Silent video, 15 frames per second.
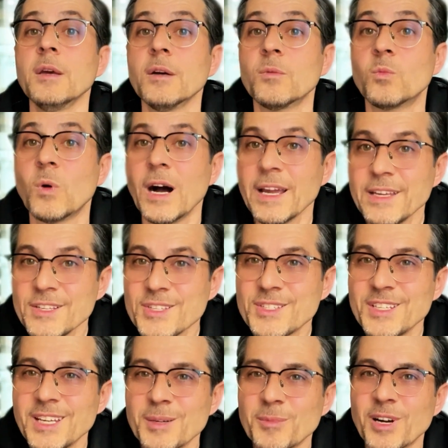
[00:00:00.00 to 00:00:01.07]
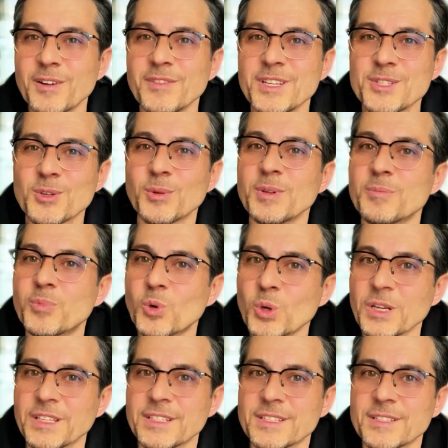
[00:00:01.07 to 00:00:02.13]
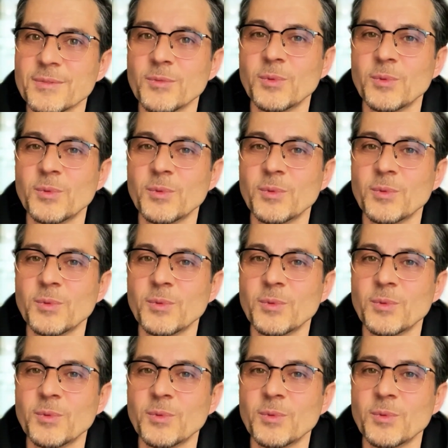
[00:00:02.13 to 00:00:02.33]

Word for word: Why is DMRV so important?